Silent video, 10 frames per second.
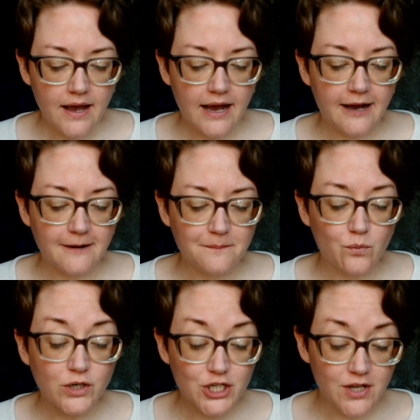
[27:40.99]
Um,
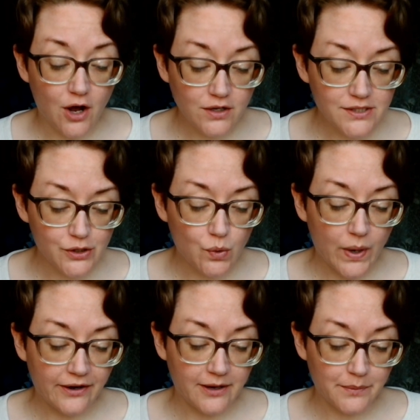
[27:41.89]
which is also
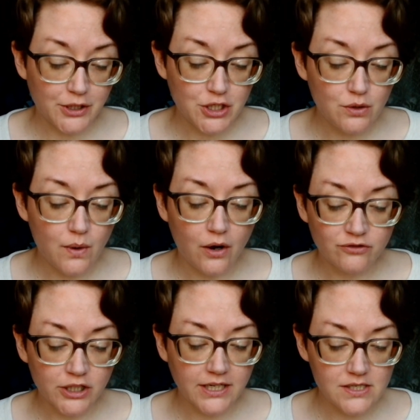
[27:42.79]
where number two,
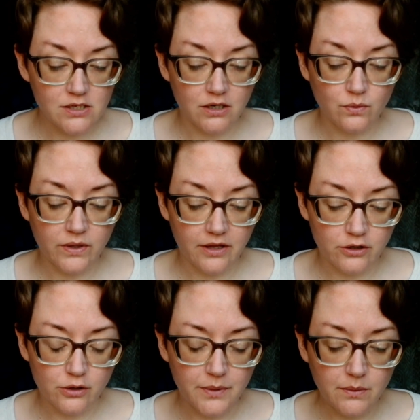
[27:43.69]
over concern with
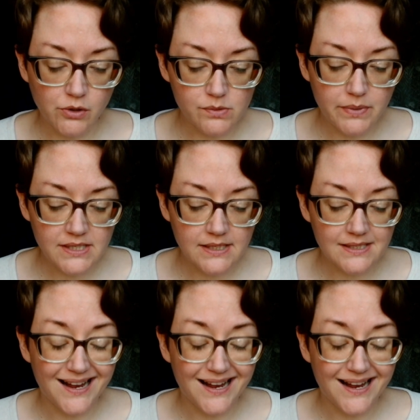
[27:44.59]
other people's business.